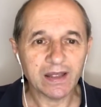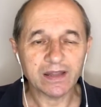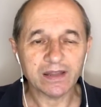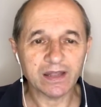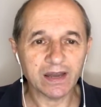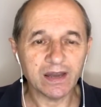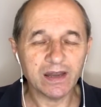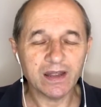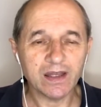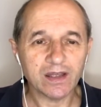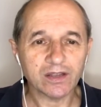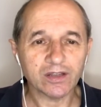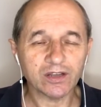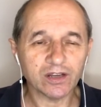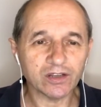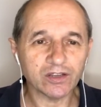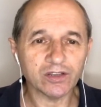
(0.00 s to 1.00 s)
Then,
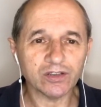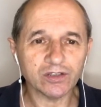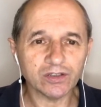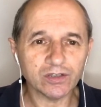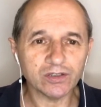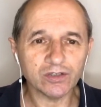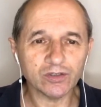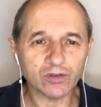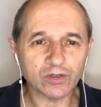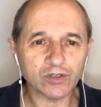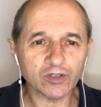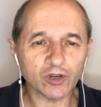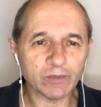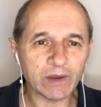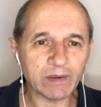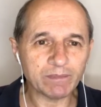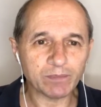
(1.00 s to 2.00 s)
you know, you're
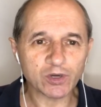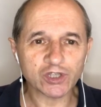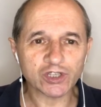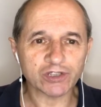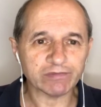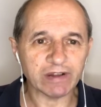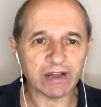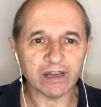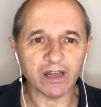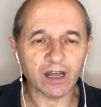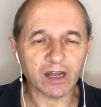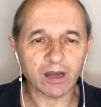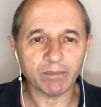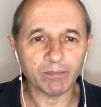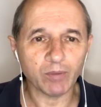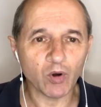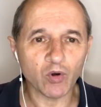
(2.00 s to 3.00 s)
being pushed around like a
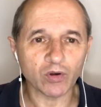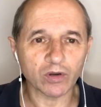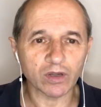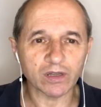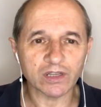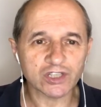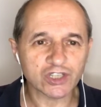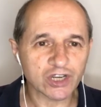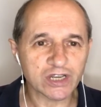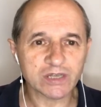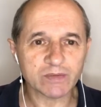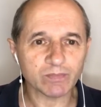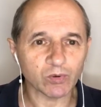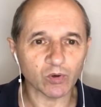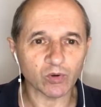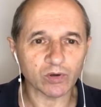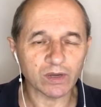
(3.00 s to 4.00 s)
pawn on the
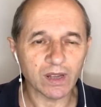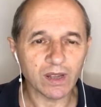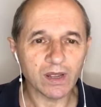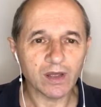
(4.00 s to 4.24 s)
chessboard.